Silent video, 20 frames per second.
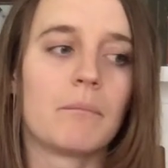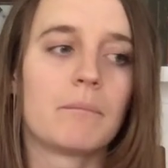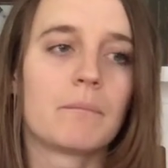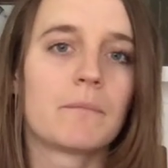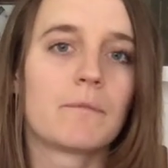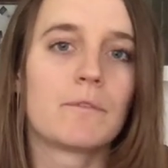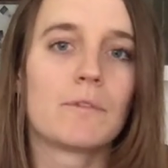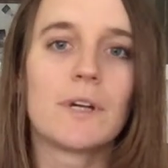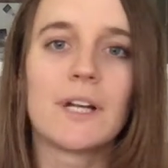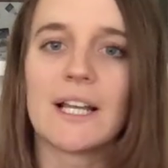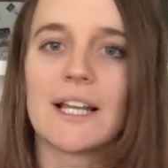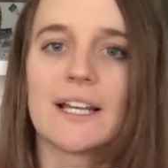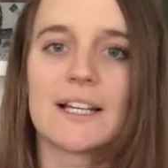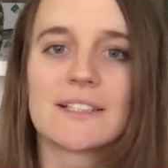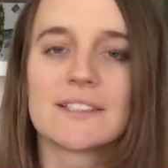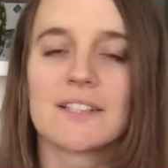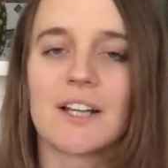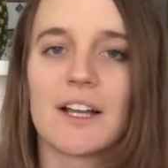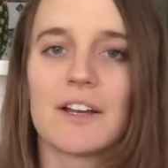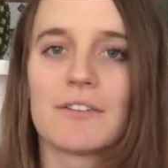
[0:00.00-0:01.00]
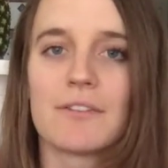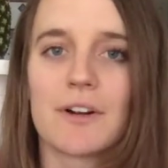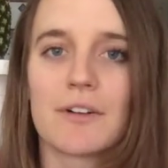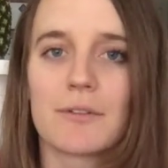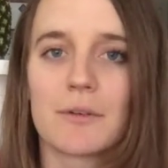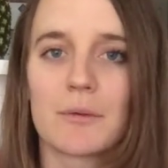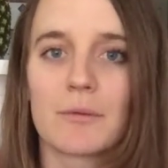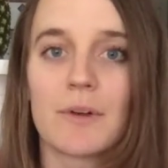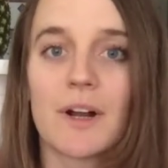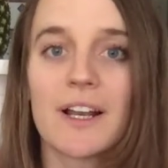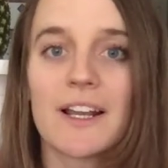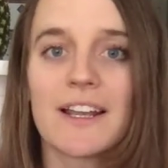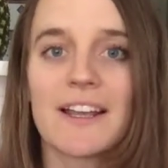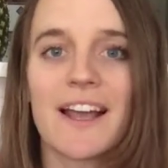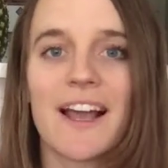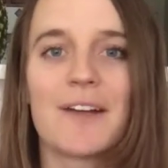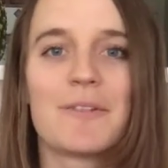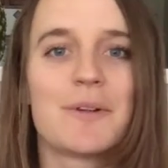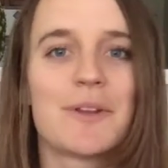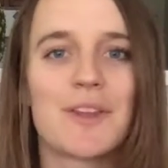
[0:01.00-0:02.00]
really excited for everyone running.
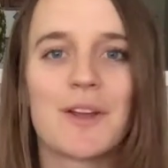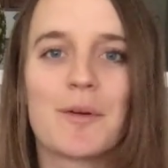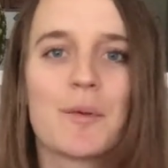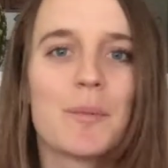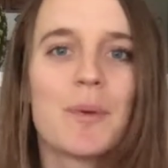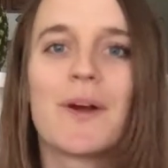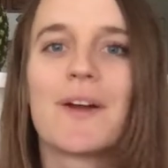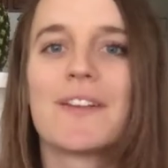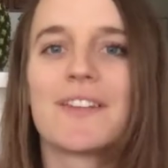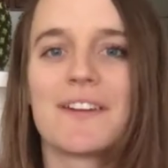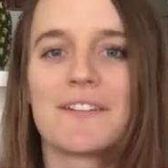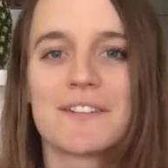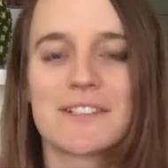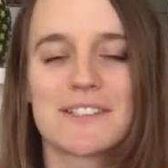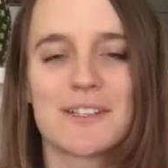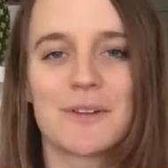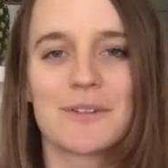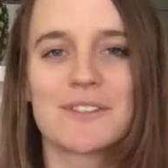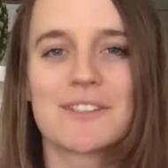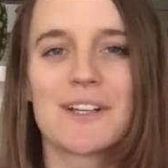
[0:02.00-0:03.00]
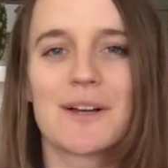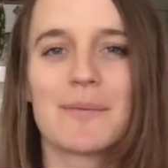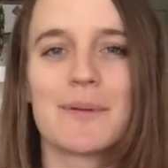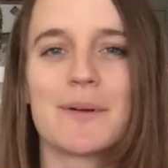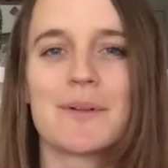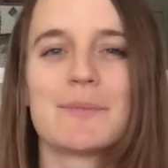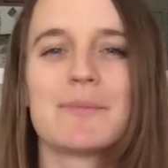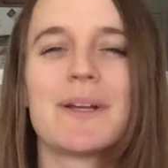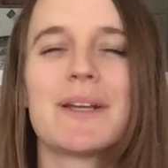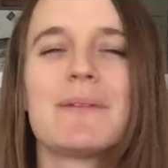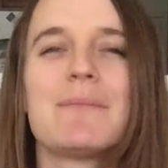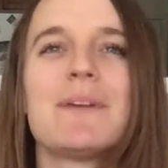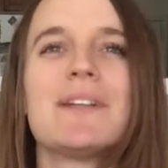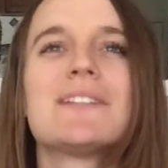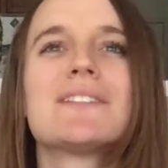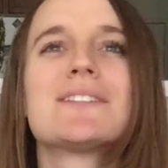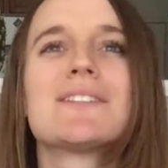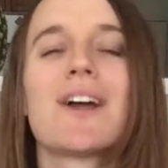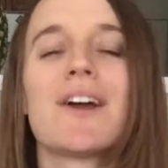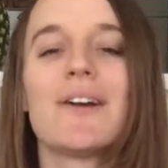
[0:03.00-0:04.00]
And when they were putting their results up, it was making me
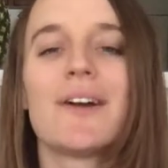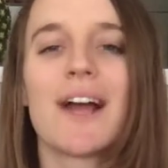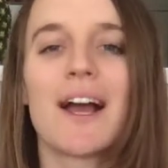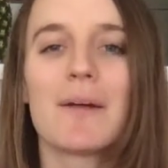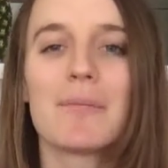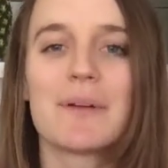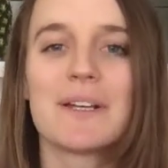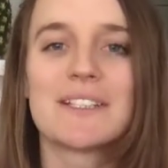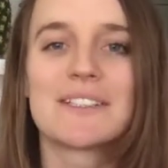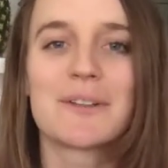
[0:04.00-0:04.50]
so happy.